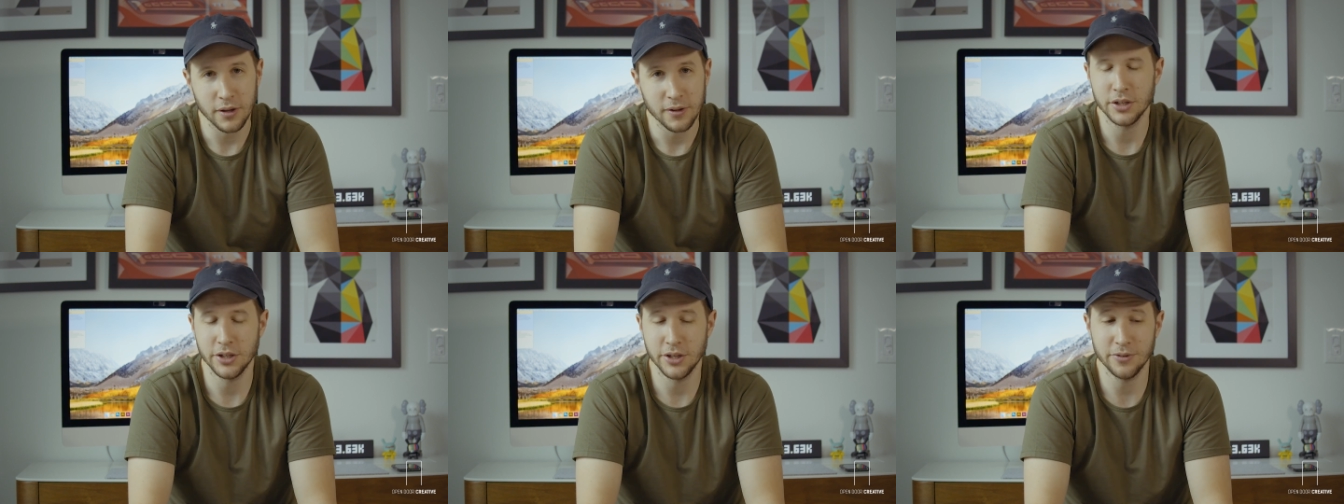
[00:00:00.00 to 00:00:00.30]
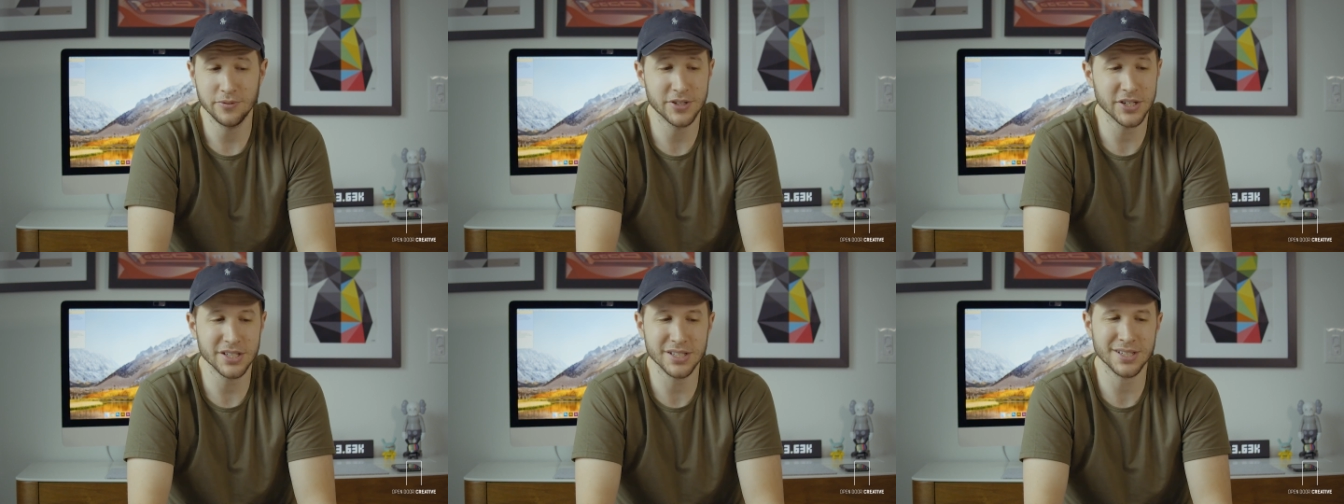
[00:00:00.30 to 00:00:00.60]

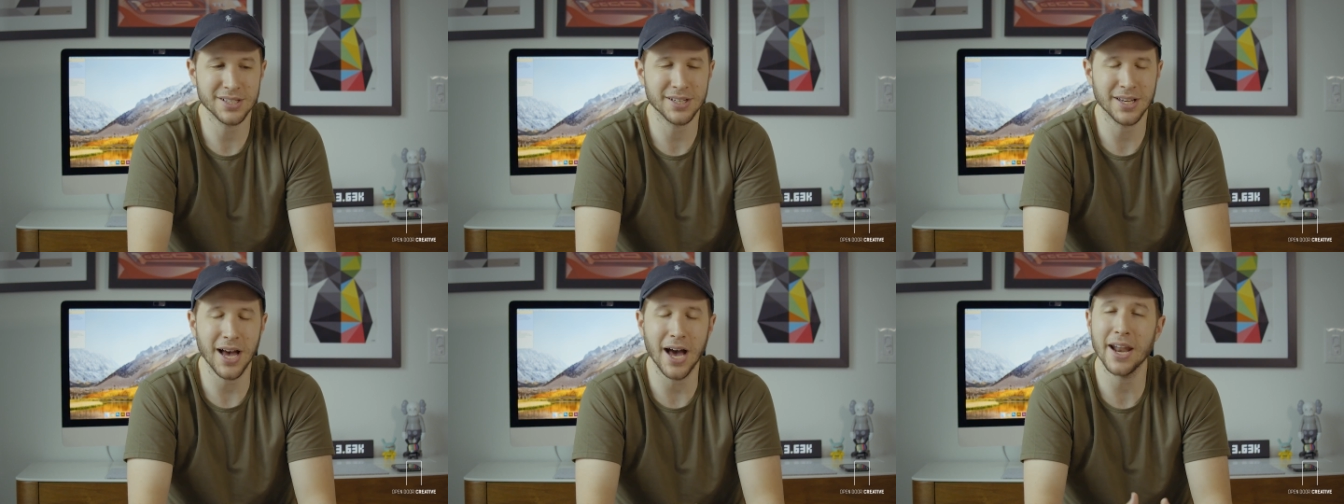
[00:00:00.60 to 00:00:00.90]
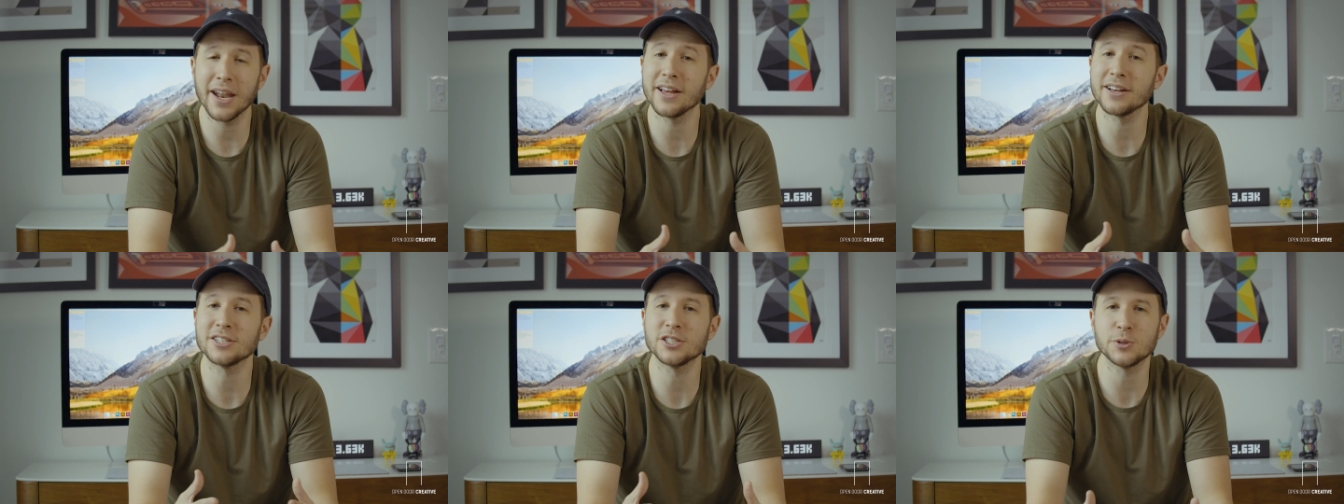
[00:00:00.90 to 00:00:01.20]
You've just
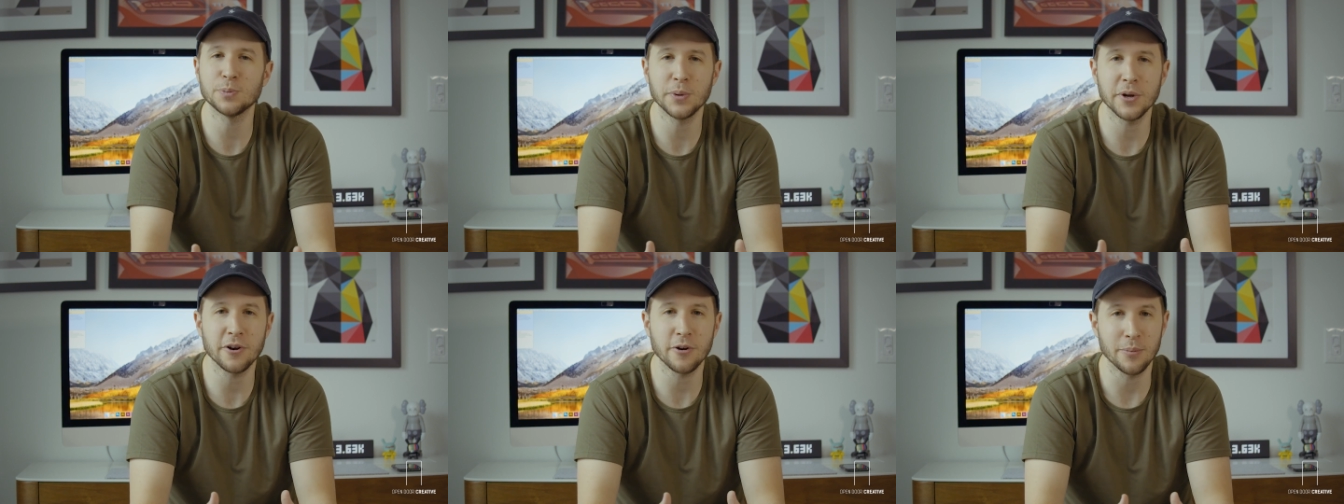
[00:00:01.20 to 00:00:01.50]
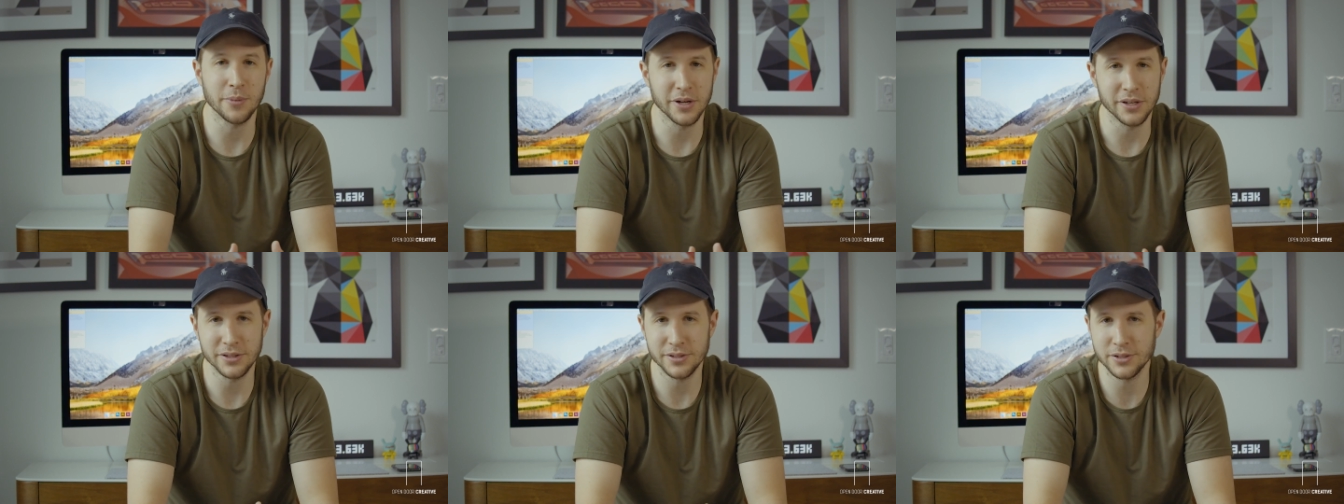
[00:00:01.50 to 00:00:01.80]
got to
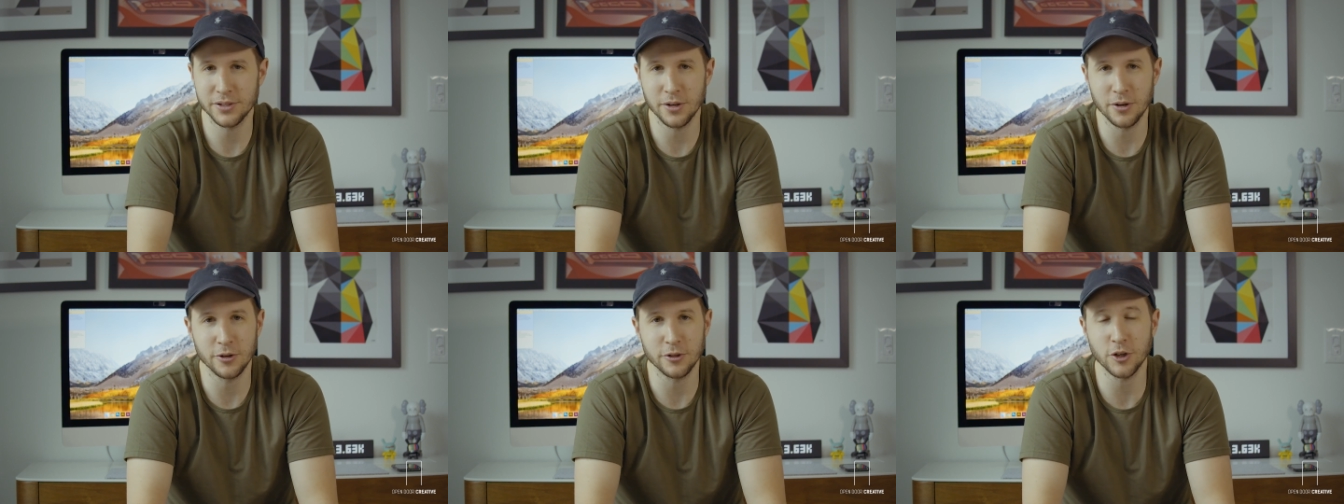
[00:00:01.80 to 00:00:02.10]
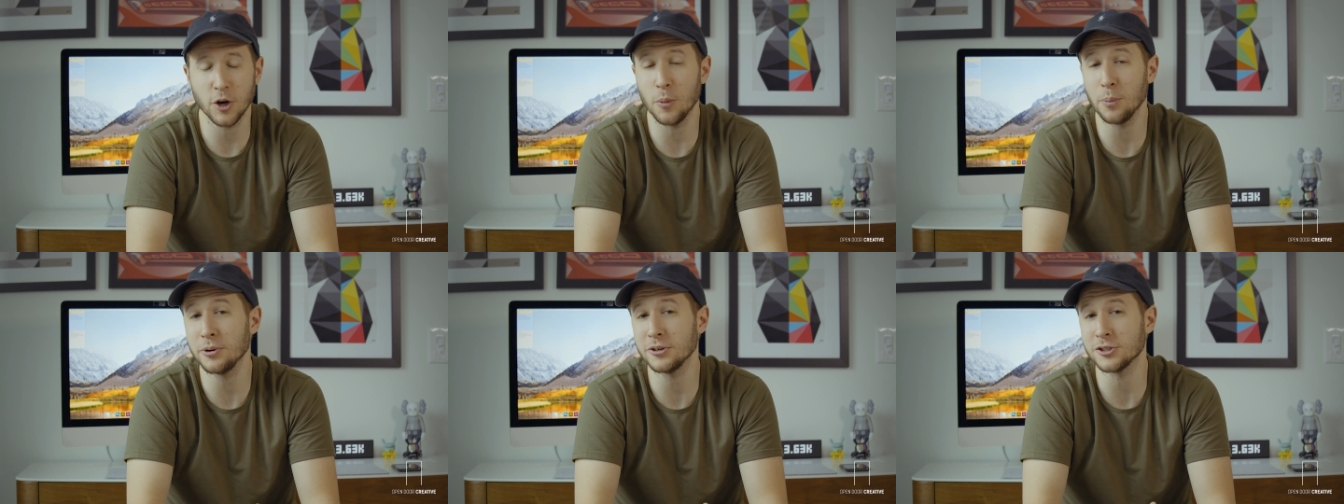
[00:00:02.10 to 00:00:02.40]
experiment, so
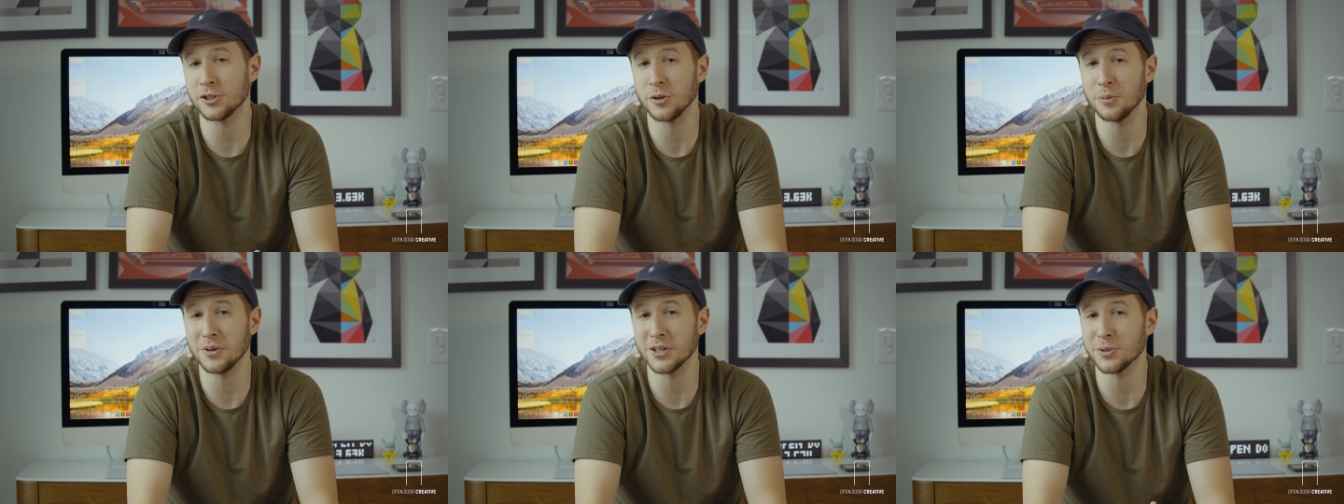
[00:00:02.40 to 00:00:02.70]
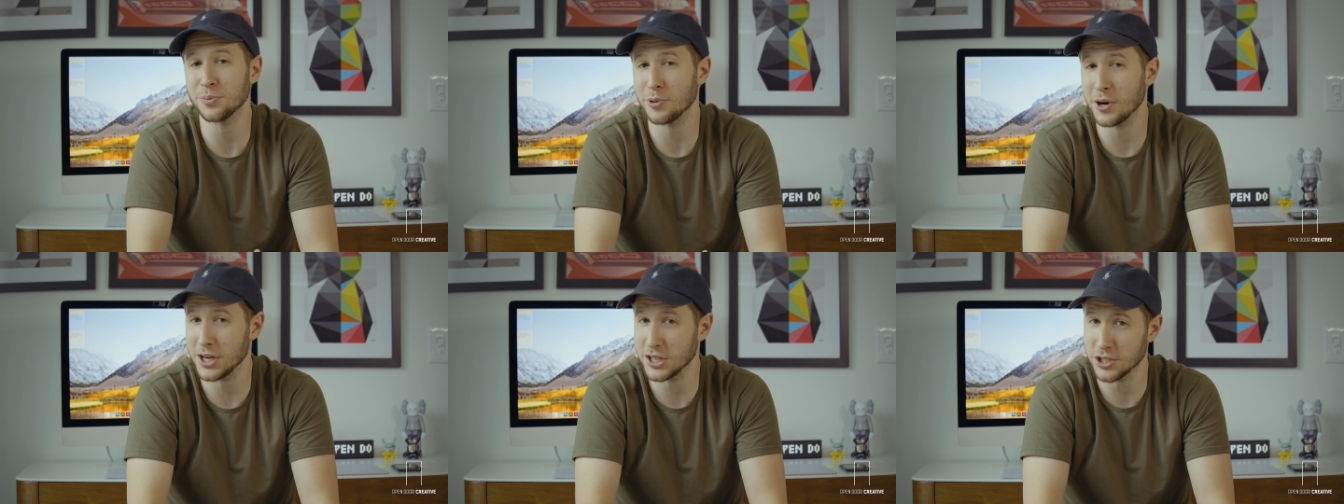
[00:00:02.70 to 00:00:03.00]
don't put too
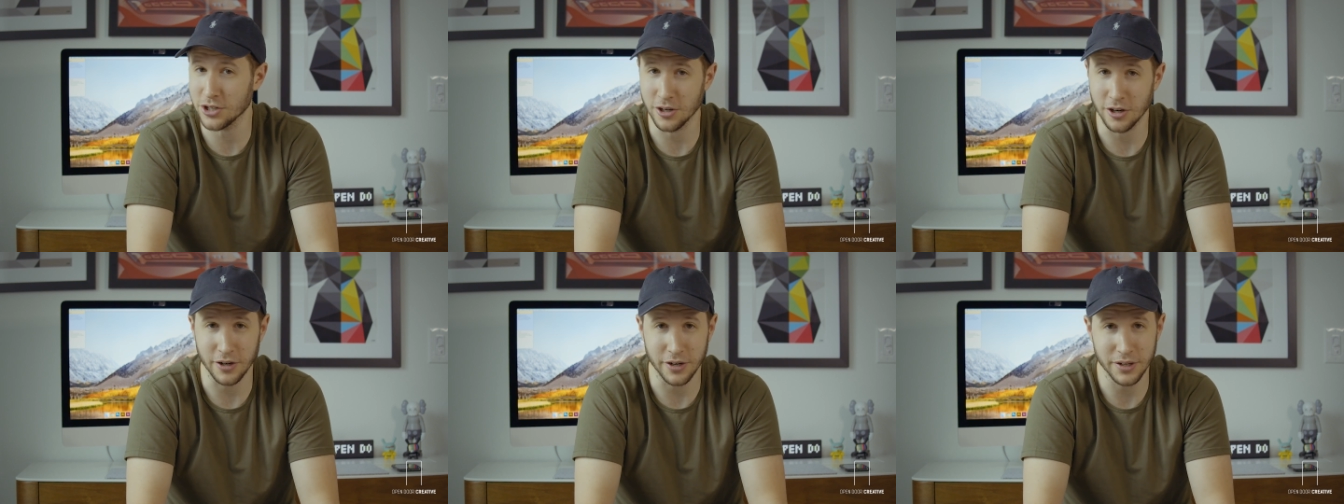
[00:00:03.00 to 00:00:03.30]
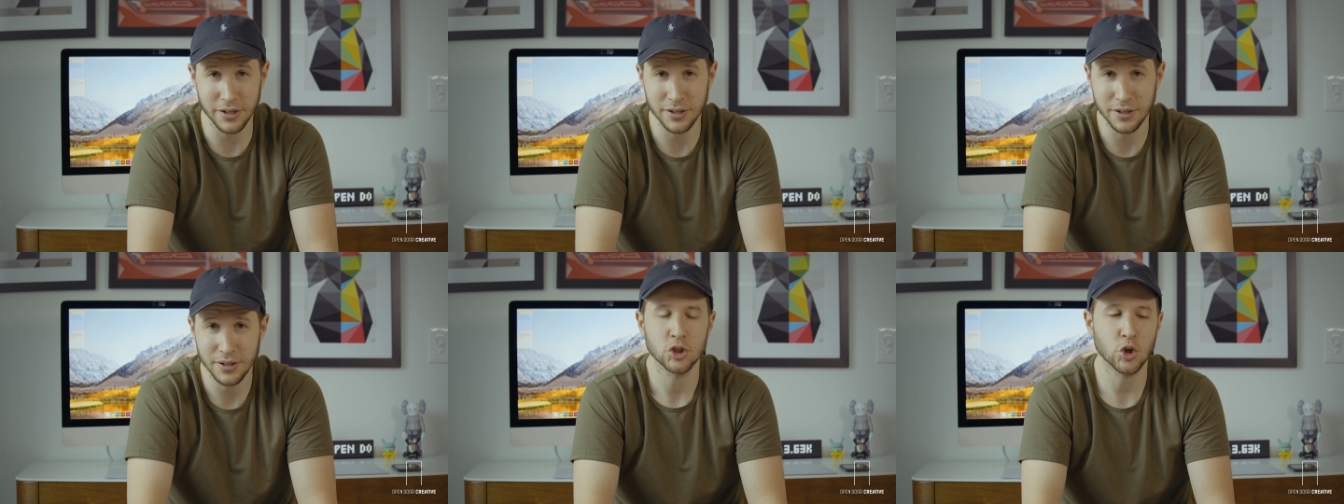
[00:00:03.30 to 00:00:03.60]
much pressure on it.